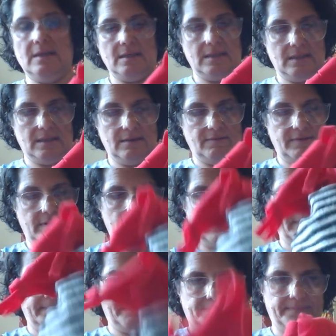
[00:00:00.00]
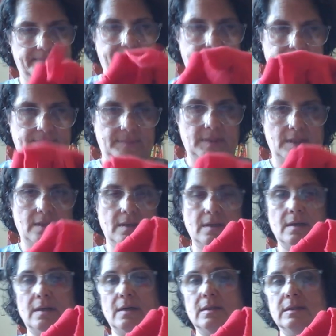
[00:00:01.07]
give him
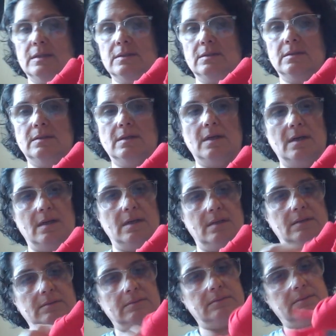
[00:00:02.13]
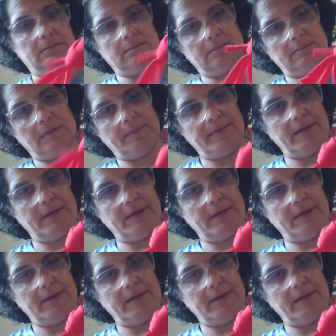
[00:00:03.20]
a little, maybe